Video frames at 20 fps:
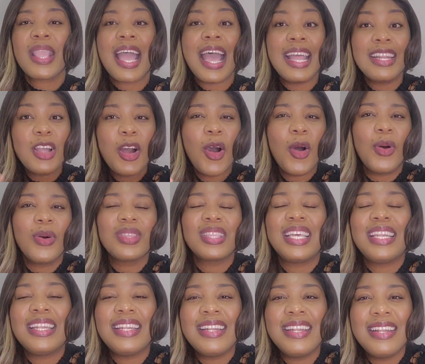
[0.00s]
And oh,
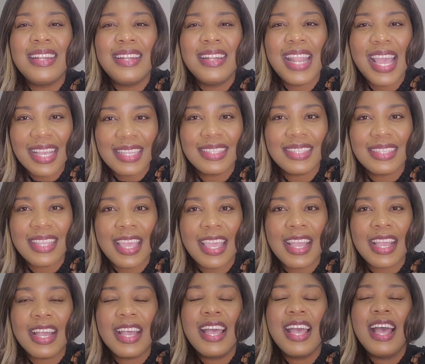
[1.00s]
the next
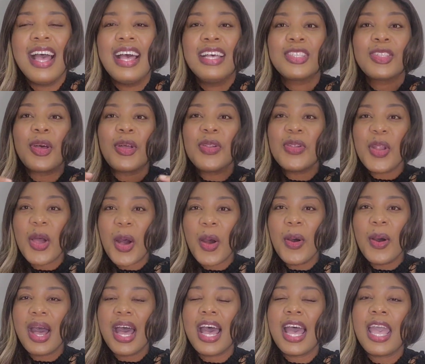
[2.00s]
thing. So
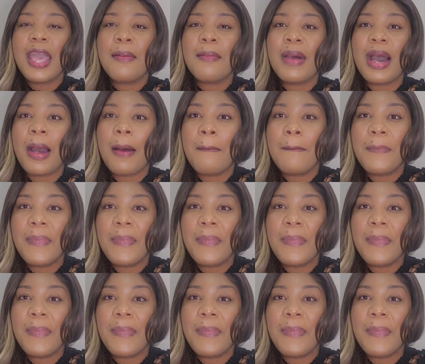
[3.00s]
now I am a